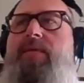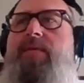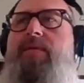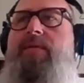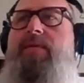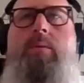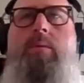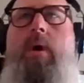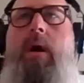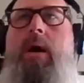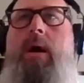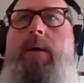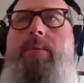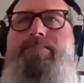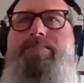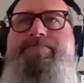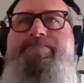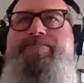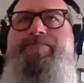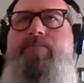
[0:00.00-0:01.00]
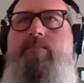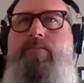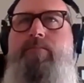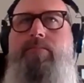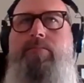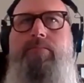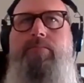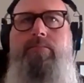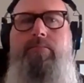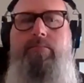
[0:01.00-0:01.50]
getting
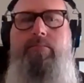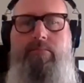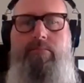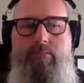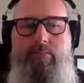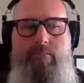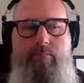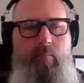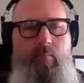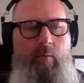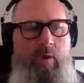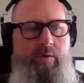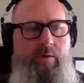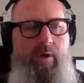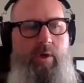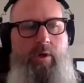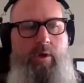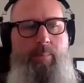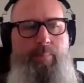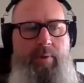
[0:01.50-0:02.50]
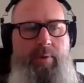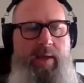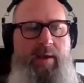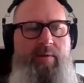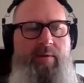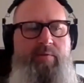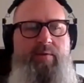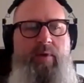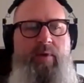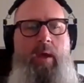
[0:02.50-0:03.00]
to her
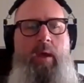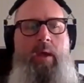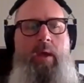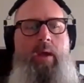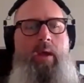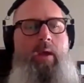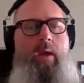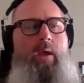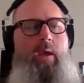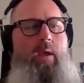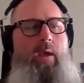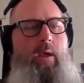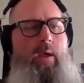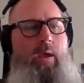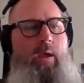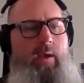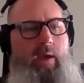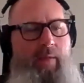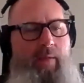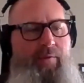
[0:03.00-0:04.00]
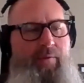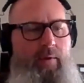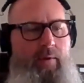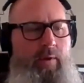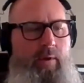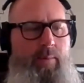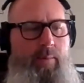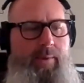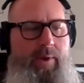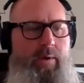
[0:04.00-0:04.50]
place. Got there
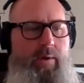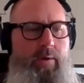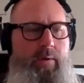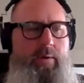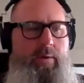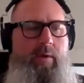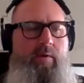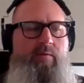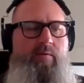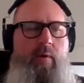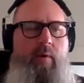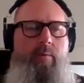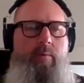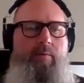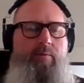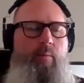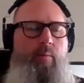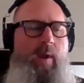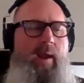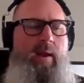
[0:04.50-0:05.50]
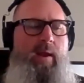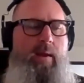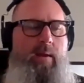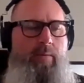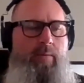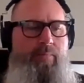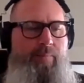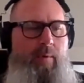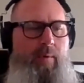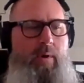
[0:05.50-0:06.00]
a little bit early, so I was waiting
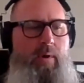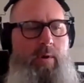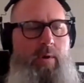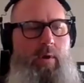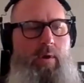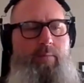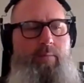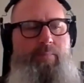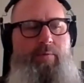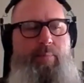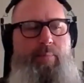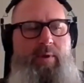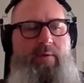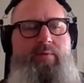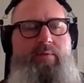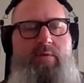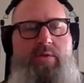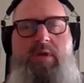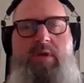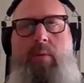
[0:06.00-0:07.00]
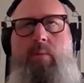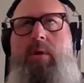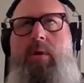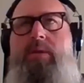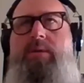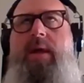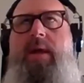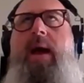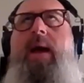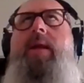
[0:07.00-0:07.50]
in front of the place that she
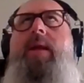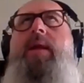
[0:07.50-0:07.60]
worked at,